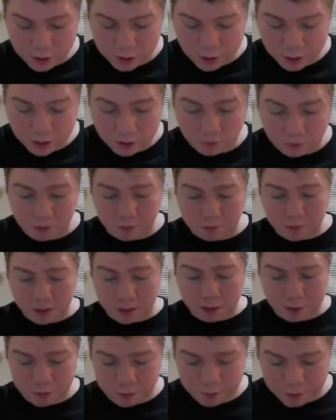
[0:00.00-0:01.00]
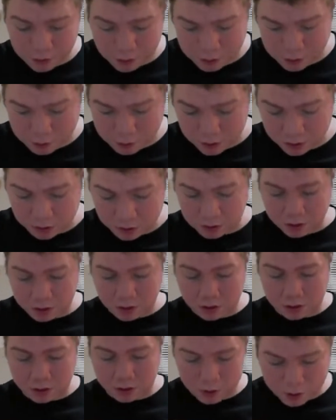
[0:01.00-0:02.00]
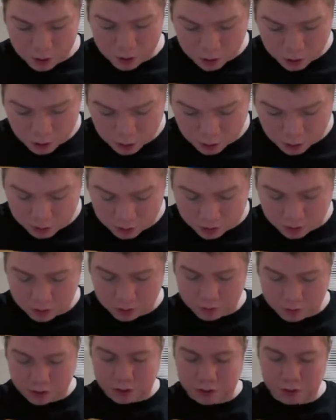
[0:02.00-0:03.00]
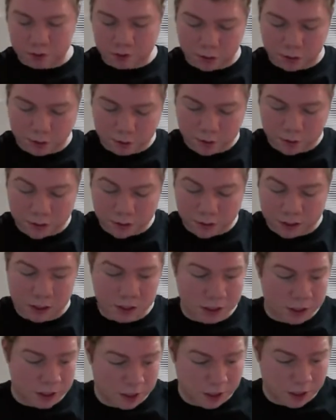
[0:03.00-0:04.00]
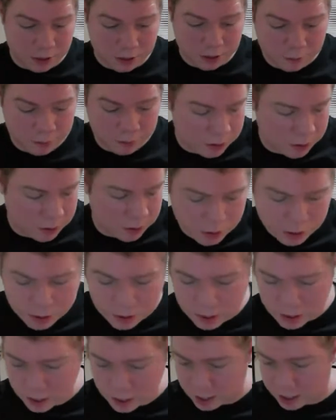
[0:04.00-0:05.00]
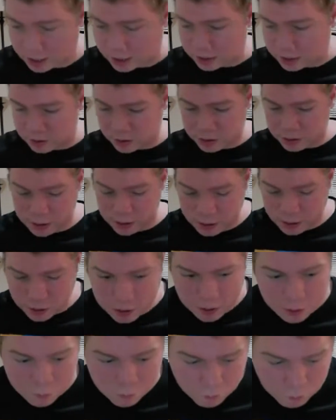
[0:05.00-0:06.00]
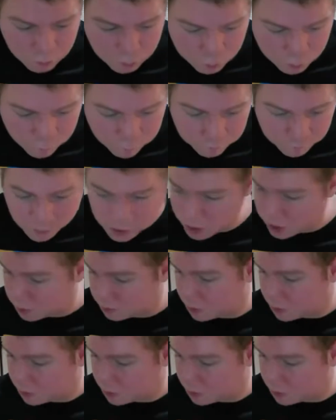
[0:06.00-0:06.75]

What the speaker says: Wouldn't matter, but okay. I'll just use 2 though, just in case, because actually rule of thumb,